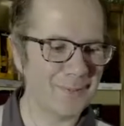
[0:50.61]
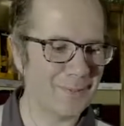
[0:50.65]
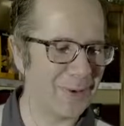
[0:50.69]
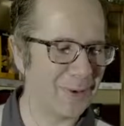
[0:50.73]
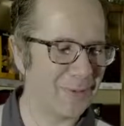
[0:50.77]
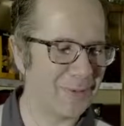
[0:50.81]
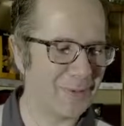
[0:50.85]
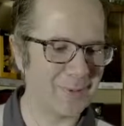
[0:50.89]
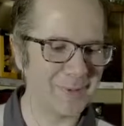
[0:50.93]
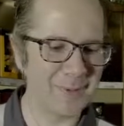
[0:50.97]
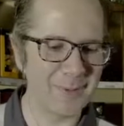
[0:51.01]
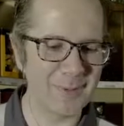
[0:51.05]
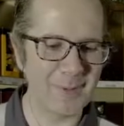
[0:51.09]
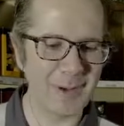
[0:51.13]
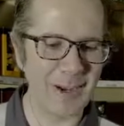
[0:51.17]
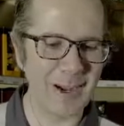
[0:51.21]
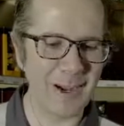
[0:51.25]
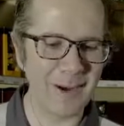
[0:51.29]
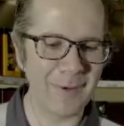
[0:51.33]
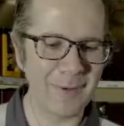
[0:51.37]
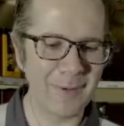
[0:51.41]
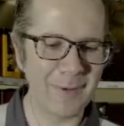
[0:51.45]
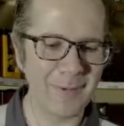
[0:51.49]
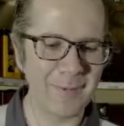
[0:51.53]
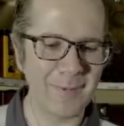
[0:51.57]
Welcome to
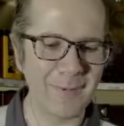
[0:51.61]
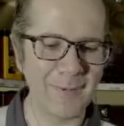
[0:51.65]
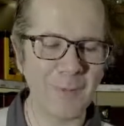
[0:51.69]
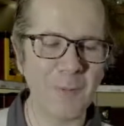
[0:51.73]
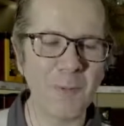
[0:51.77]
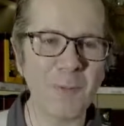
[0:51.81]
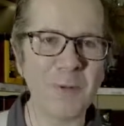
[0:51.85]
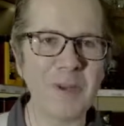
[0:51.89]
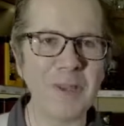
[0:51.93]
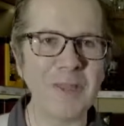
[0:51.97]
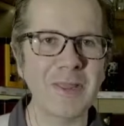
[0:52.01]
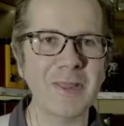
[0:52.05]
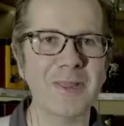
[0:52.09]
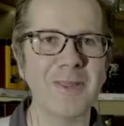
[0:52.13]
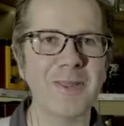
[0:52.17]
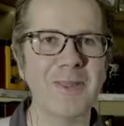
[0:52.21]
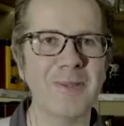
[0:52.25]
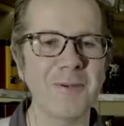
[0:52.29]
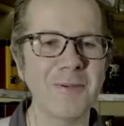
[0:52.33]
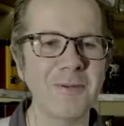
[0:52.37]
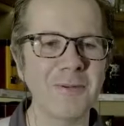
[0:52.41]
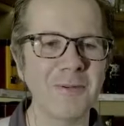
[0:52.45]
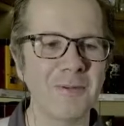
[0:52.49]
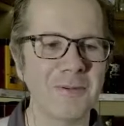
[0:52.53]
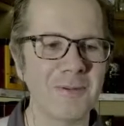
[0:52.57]
our
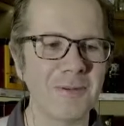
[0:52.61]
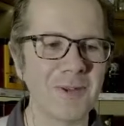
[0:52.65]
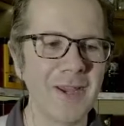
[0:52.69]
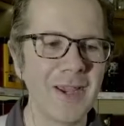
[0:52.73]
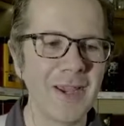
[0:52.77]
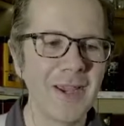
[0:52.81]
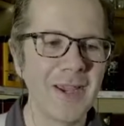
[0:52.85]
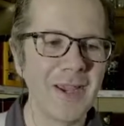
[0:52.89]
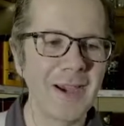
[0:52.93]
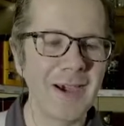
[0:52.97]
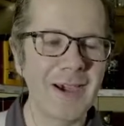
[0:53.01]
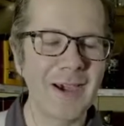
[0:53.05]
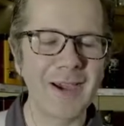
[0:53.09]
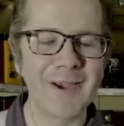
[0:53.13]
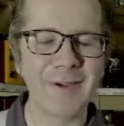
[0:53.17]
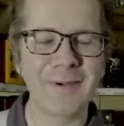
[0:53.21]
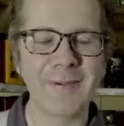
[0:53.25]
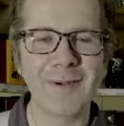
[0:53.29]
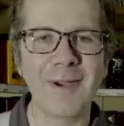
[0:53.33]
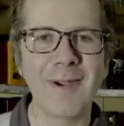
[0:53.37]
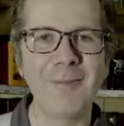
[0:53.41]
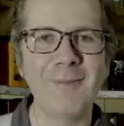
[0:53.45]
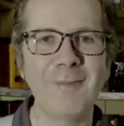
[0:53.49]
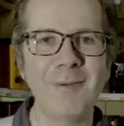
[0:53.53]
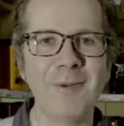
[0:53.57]
43rd uh,
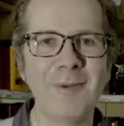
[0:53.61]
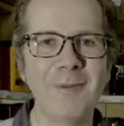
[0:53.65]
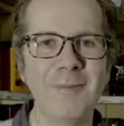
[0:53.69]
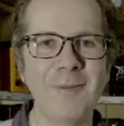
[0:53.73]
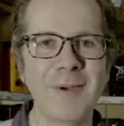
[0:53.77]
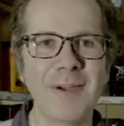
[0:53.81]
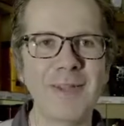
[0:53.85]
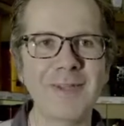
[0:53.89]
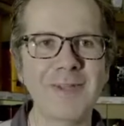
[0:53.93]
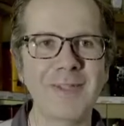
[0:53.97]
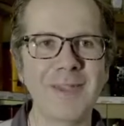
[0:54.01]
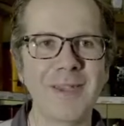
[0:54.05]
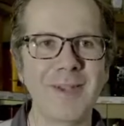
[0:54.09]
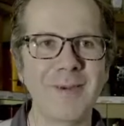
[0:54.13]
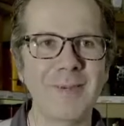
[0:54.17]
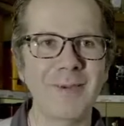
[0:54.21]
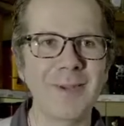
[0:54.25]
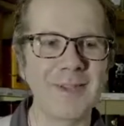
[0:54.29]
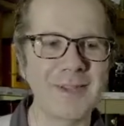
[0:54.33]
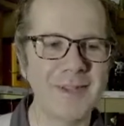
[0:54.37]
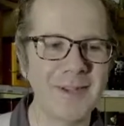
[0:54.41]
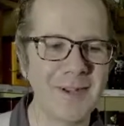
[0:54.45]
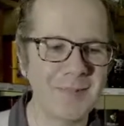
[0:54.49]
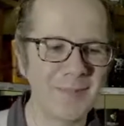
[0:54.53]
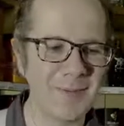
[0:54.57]
Craft Beer Wednesday,
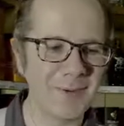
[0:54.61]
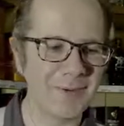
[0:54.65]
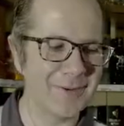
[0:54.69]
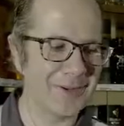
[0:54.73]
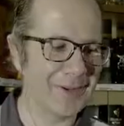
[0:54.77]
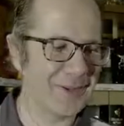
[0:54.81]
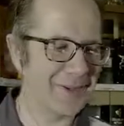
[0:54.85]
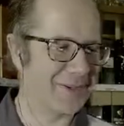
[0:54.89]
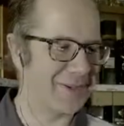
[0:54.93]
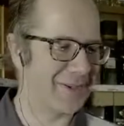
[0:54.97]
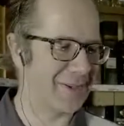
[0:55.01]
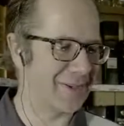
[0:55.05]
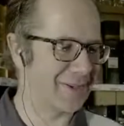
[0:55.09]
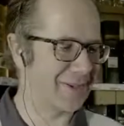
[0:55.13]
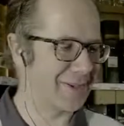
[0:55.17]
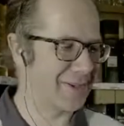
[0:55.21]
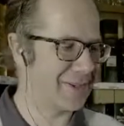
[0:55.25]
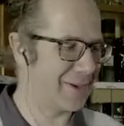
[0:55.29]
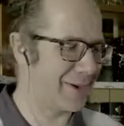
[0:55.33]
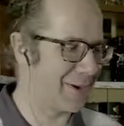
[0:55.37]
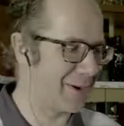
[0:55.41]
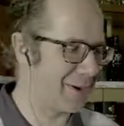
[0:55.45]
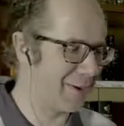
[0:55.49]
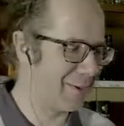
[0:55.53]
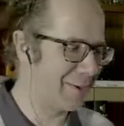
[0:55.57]
Wednesday Night Beer Tastings.
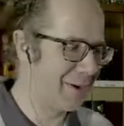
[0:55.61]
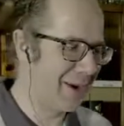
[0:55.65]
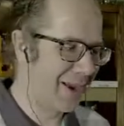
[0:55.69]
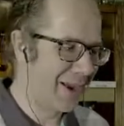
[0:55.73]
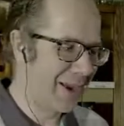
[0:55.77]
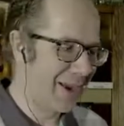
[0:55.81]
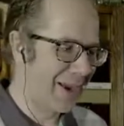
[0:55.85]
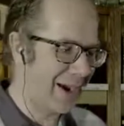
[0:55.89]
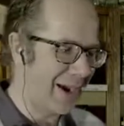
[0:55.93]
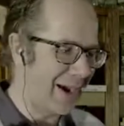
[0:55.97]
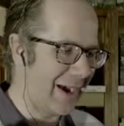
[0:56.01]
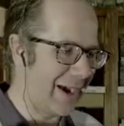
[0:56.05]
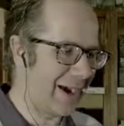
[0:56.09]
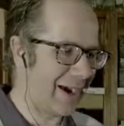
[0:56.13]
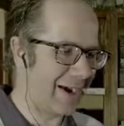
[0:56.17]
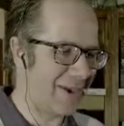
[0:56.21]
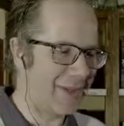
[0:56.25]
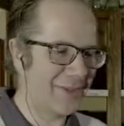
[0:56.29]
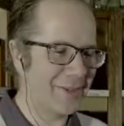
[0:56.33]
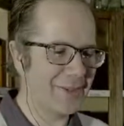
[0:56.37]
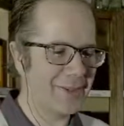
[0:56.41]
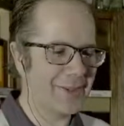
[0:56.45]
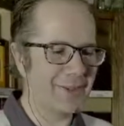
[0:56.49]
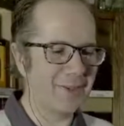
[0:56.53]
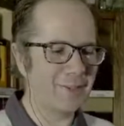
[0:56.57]
So, uh,
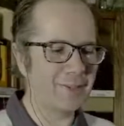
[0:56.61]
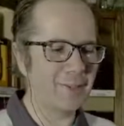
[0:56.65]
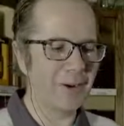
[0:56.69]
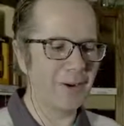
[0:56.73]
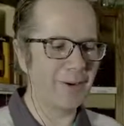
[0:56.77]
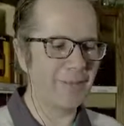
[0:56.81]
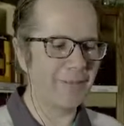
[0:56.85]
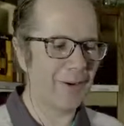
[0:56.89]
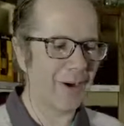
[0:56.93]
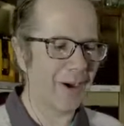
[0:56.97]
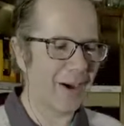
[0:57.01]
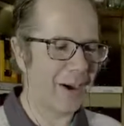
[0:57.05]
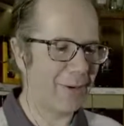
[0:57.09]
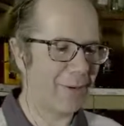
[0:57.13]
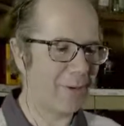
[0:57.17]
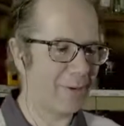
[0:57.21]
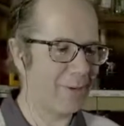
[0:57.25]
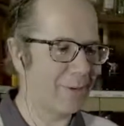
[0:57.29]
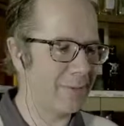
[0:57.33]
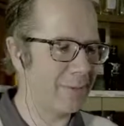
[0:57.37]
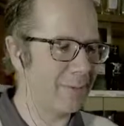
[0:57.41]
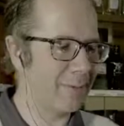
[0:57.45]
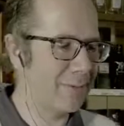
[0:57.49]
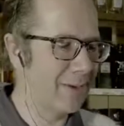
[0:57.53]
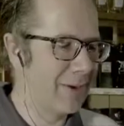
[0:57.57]
this is one of
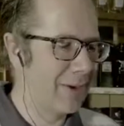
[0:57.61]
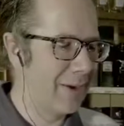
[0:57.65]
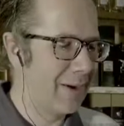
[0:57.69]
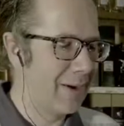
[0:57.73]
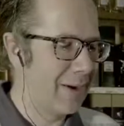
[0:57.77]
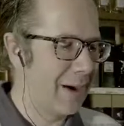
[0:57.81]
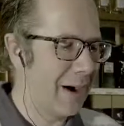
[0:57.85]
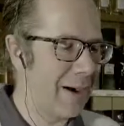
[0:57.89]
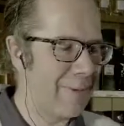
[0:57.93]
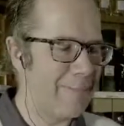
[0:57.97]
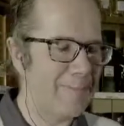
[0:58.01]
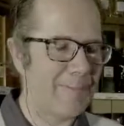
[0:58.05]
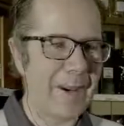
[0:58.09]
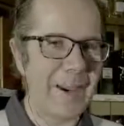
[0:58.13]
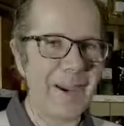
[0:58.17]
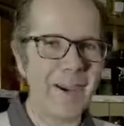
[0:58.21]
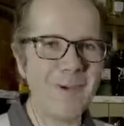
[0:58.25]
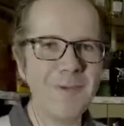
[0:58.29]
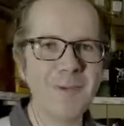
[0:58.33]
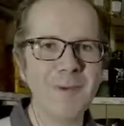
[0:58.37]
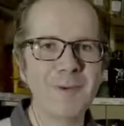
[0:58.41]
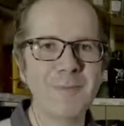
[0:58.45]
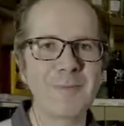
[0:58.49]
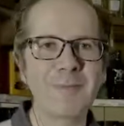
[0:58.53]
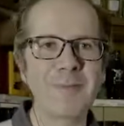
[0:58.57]
our
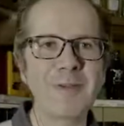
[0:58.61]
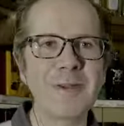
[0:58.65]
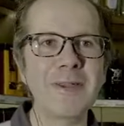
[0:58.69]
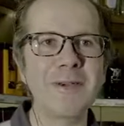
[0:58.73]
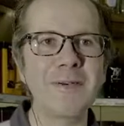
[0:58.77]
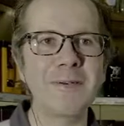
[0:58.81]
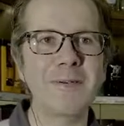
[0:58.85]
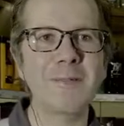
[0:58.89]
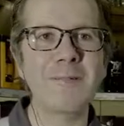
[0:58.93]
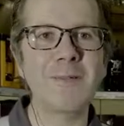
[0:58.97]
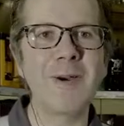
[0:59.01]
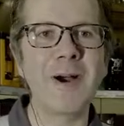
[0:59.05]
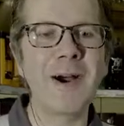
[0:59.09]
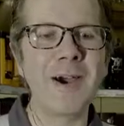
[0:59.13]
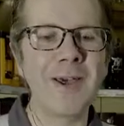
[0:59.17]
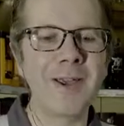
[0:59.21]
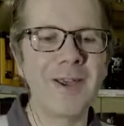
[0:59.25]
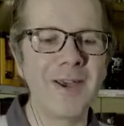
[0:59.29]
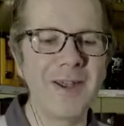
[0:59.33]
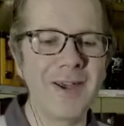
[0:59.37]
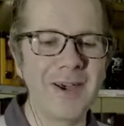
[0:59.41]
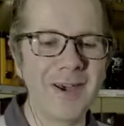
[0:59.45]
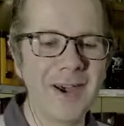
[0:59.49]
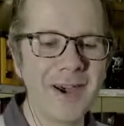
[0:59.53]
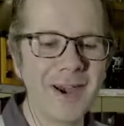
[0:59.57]
apparent real
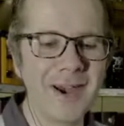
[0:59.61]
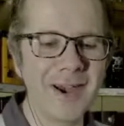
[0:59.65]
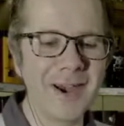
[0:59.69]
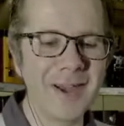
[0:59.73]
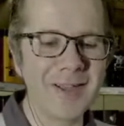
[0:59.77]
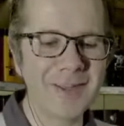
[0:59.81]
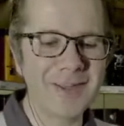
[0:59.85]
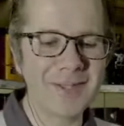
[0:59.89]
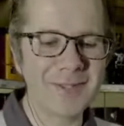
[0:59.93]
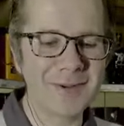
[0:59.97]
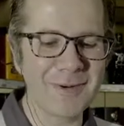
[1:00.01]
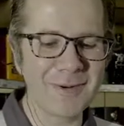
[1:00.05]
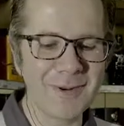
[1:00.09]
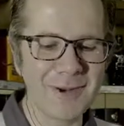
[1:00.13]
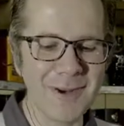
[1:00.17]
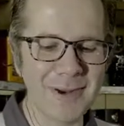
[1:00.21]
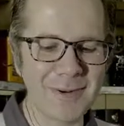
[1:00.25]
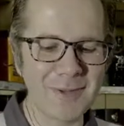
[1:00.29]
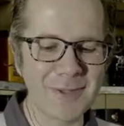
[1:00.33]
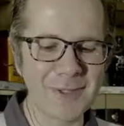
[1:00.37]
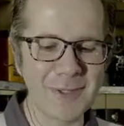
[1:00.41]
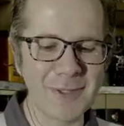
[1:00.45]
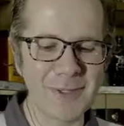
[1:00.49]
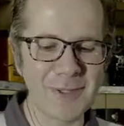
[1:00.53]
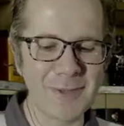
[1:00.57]
run. Uh, it started out
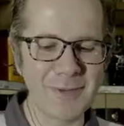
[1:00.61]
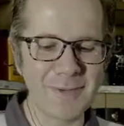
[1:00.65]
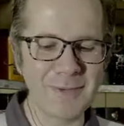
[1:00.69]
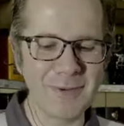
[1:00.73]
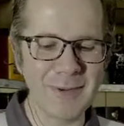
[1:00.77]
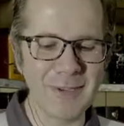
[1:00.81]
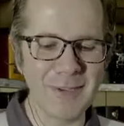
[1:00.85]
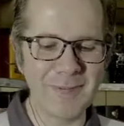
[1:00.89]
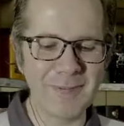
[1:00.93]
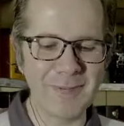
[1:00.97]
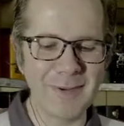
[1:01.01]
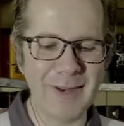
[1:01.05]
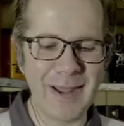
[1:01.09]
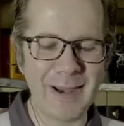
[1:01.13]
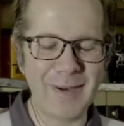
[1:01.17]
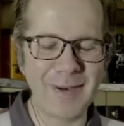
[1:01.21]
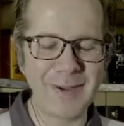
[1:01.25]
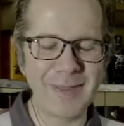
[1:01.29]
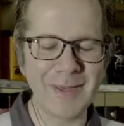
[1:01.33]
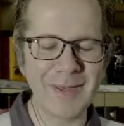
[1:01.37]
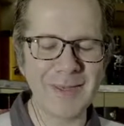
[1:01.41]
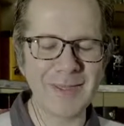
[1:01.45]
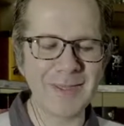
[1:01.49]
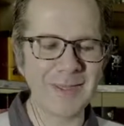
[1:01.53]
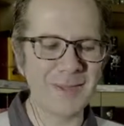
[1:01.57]
as three, but now I
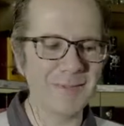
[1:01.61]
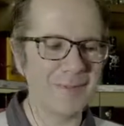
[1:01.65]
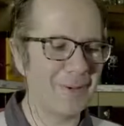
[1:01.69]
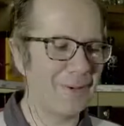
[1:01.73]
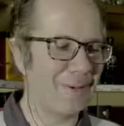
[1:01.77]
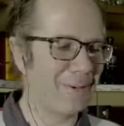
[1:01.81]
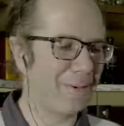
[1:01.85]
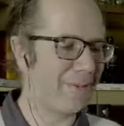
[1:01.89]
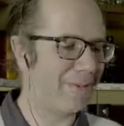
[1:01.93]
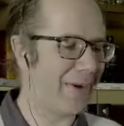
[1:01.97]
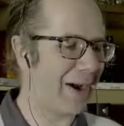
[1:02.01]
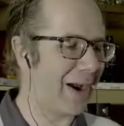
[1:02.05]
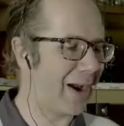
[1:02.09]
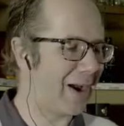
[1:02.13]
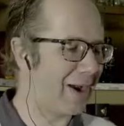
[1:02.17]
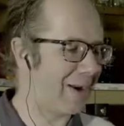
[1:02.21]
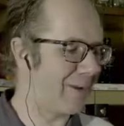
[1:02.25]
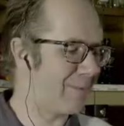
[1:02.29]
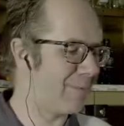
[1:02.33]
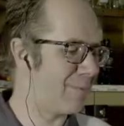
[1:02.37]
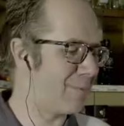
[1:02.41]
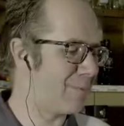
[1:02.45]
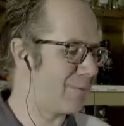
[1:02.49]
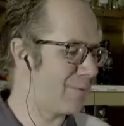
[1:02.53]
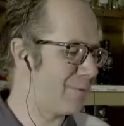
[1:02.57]
think it's going to be
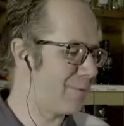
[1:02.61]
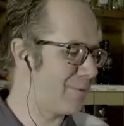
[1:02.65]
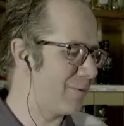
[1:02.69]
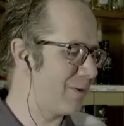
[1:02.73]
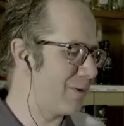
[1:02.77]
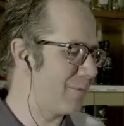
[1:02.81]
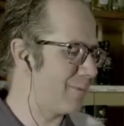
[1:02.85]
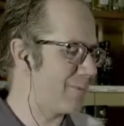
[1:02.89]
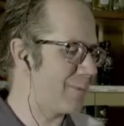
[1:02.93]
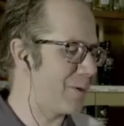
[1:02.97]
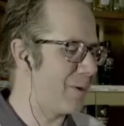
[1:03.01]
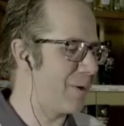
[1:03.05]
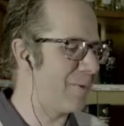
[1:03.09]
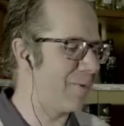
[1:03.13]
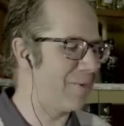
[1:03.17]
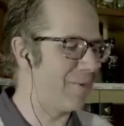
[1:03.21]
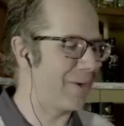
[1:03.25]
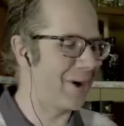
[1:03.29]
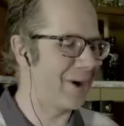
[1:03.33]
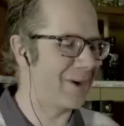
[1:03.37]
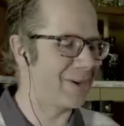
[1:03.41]
five brewery profile